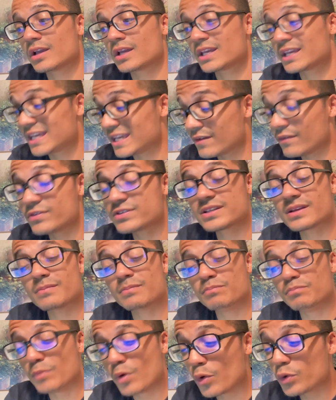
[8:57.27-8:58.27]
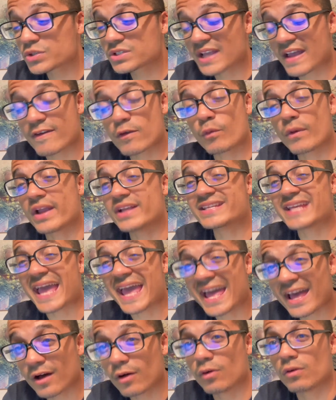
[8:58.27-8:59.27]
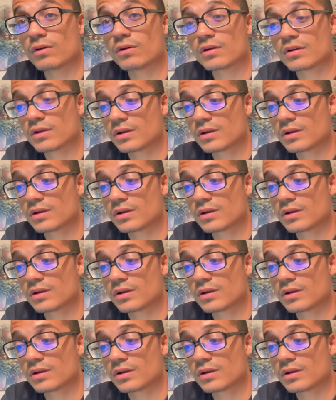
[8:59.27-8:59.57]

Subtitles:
gives most heavyweights hell.